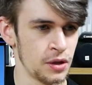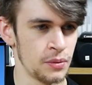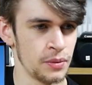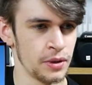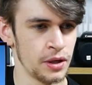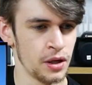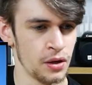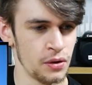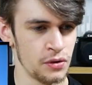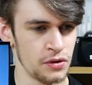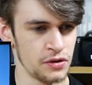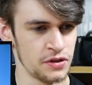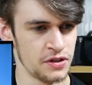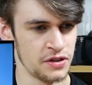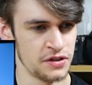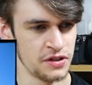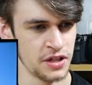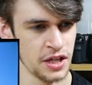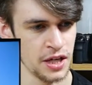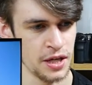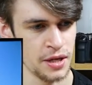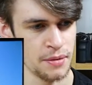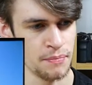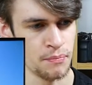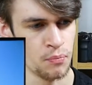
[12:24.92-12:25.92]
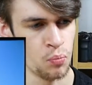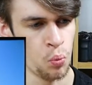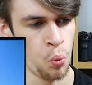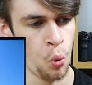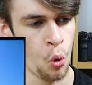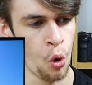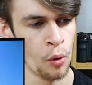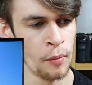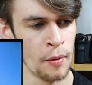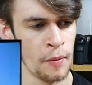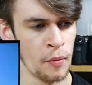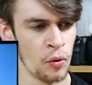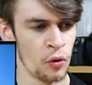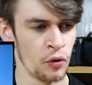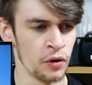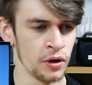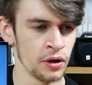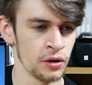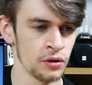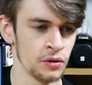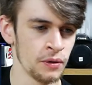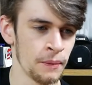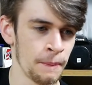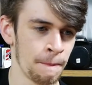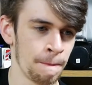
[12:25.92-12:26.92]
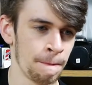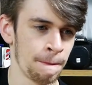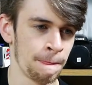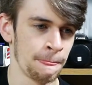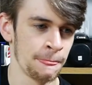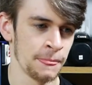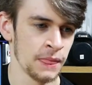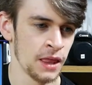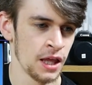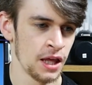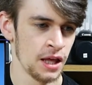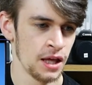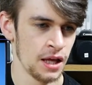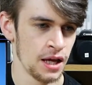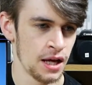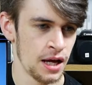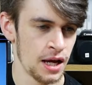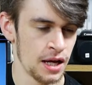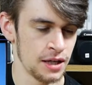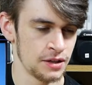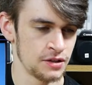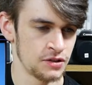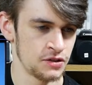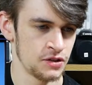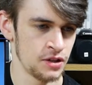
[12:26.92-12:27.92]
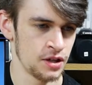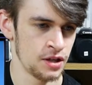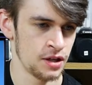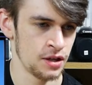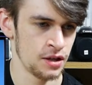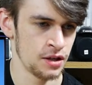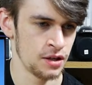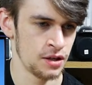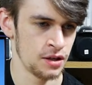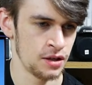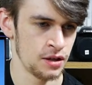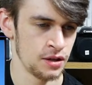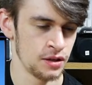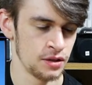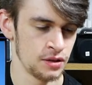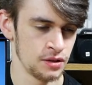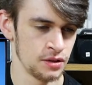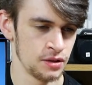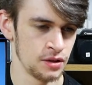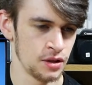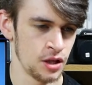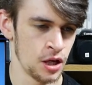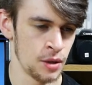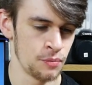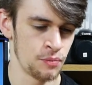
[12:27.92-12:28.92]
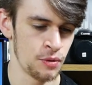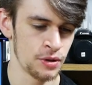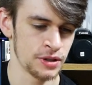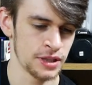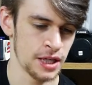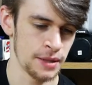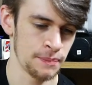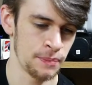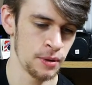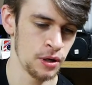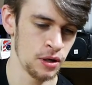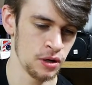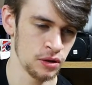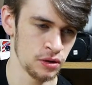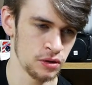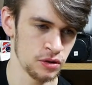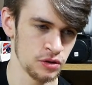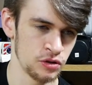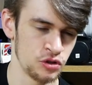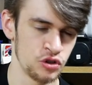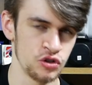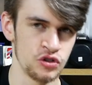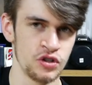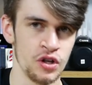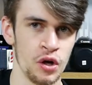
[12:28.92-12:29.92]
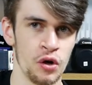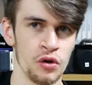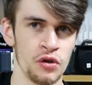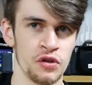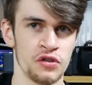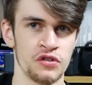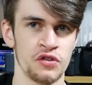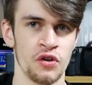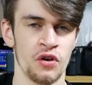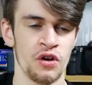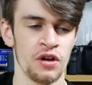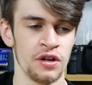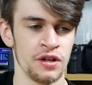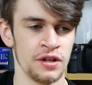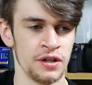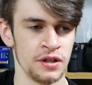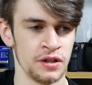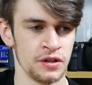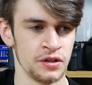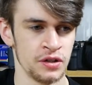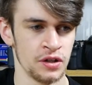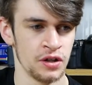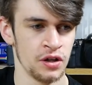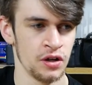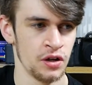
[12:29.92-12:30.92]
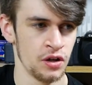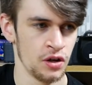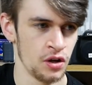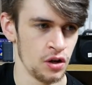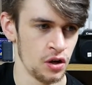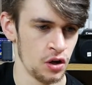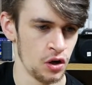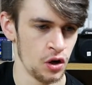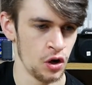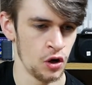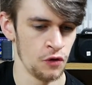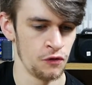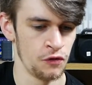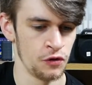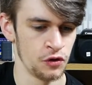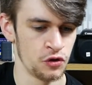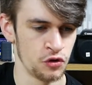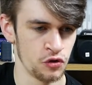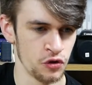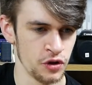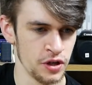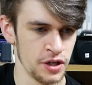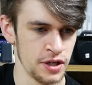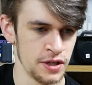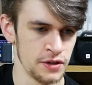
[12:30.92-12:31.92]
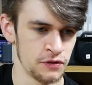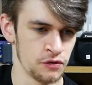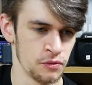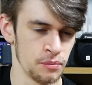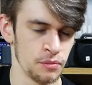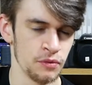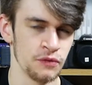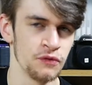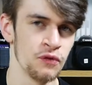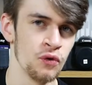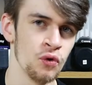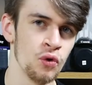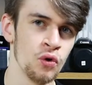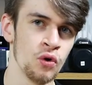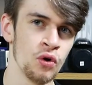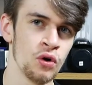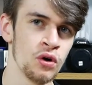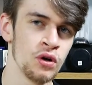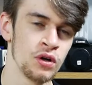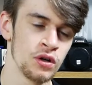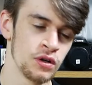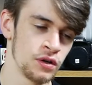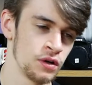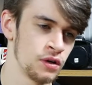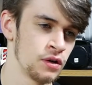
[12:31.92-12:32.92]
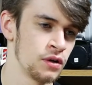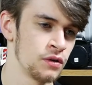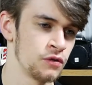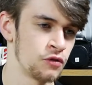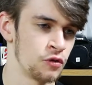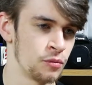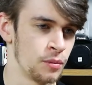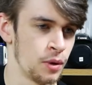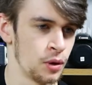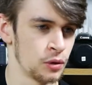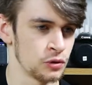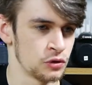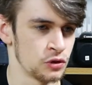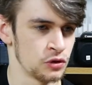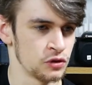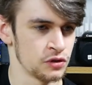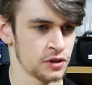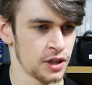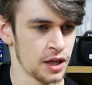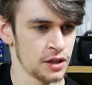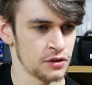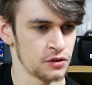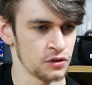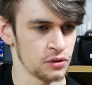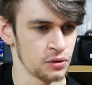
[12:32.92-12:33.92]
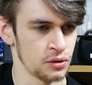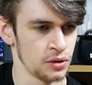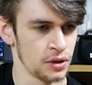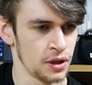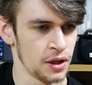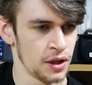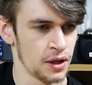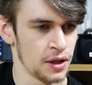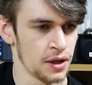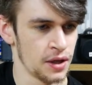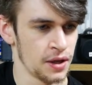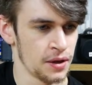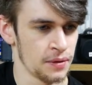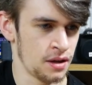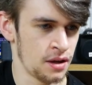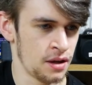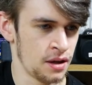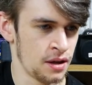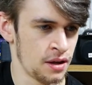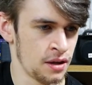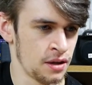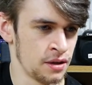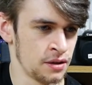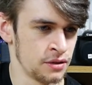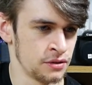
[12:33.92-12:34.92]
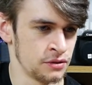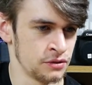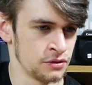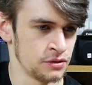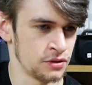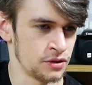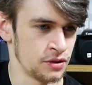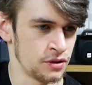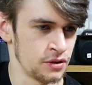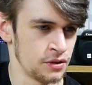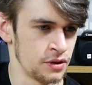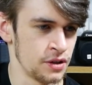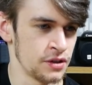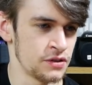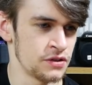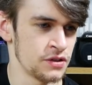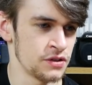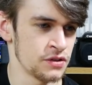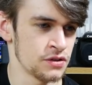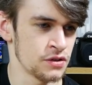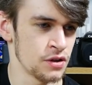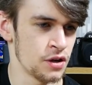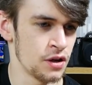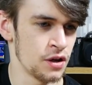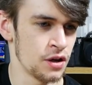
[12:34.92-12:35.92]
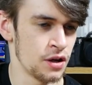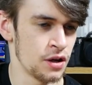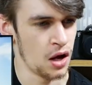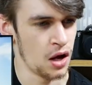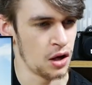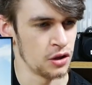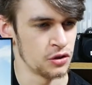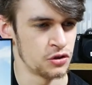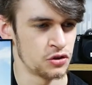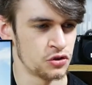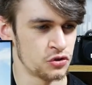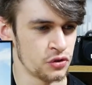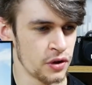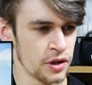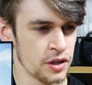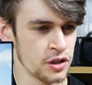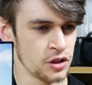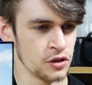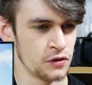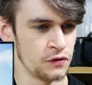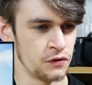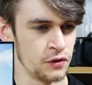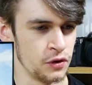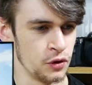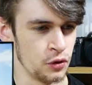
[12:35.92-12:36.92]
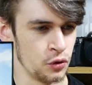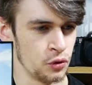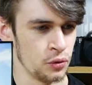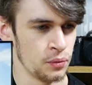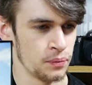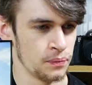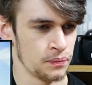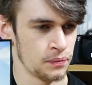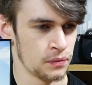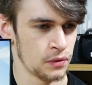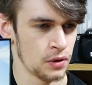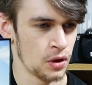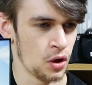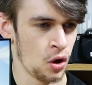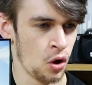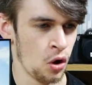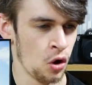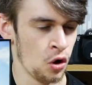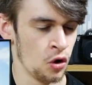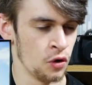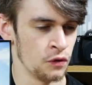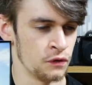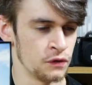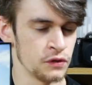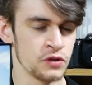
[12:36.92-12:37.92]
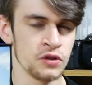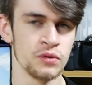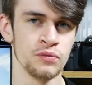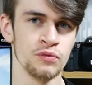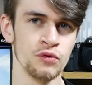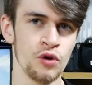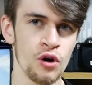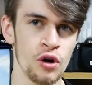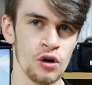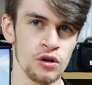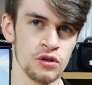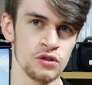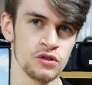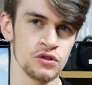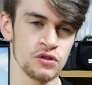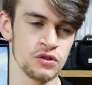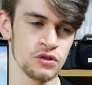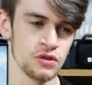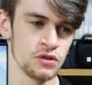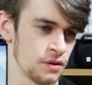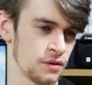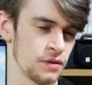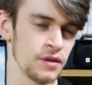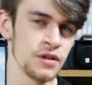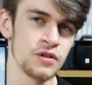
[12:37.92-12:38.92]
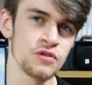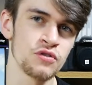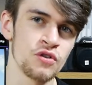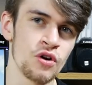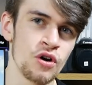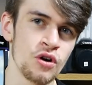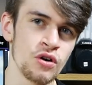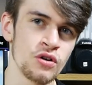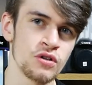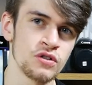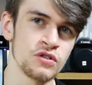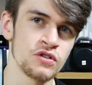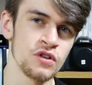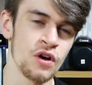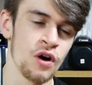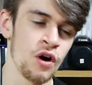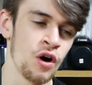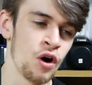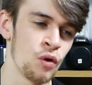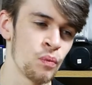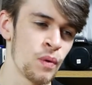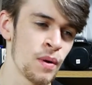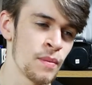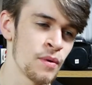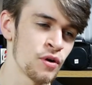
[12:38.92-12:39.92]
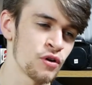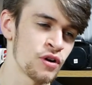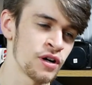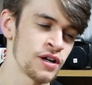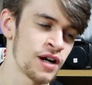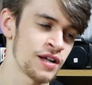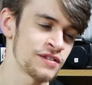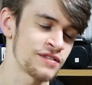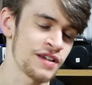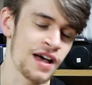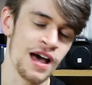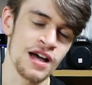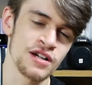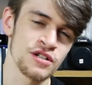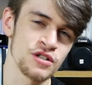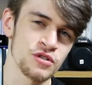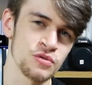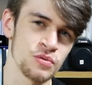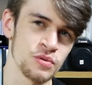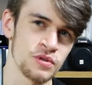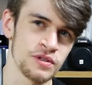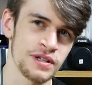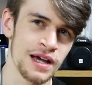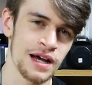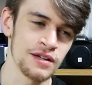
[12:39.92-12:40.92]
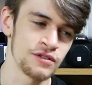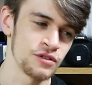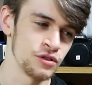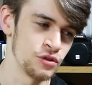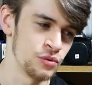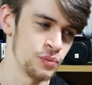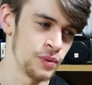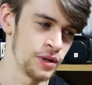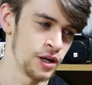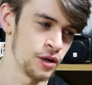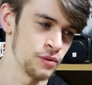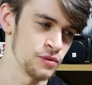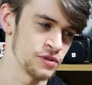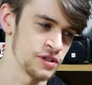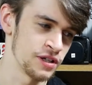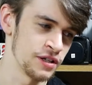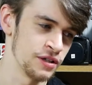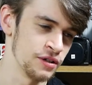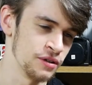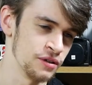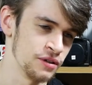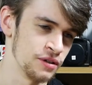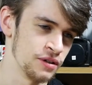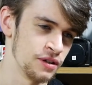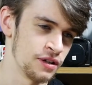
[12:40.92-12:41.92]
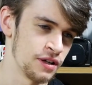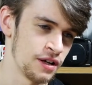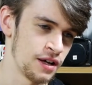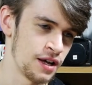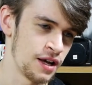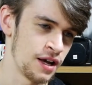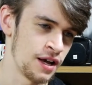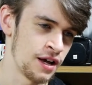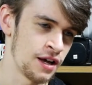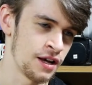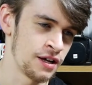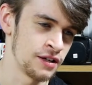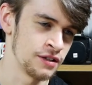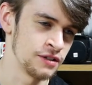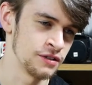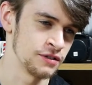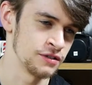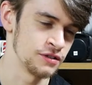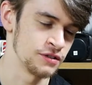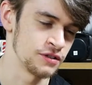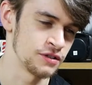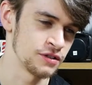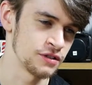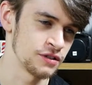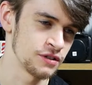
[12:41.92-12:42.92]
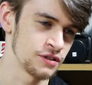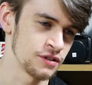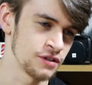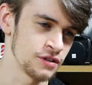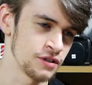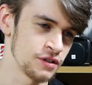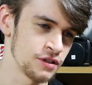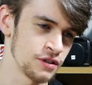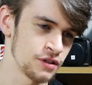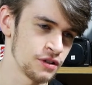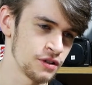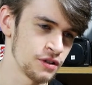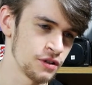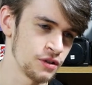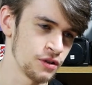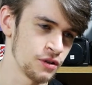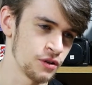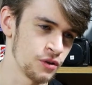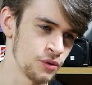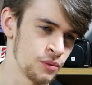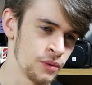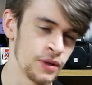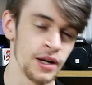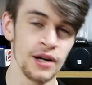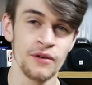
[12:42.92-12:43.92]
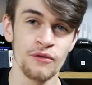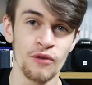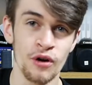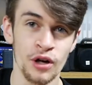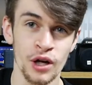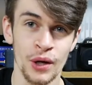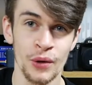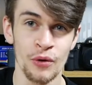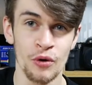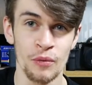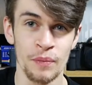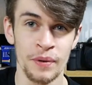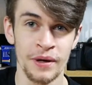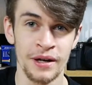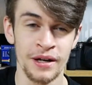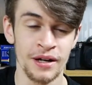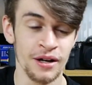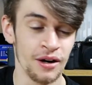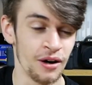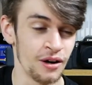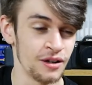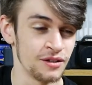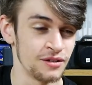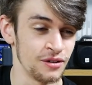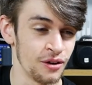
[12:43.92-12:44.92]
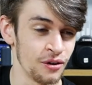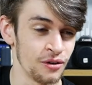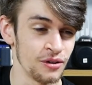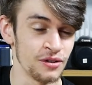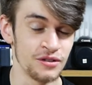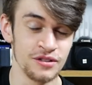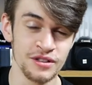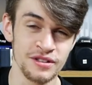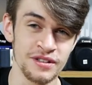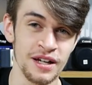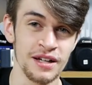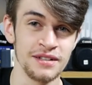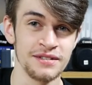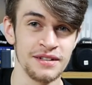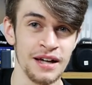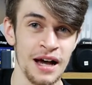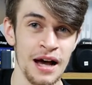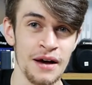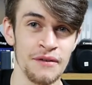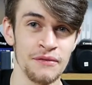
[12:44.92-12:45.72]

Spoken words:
we go. This is the War Memorial at Bradgate Park, just the other side of the trees from before, from Old John's Castle. And this is a strange view of some rocks. These rocks are where my granddad's ashes were scattered when I was little, and whenever I go up here, I honestly tend to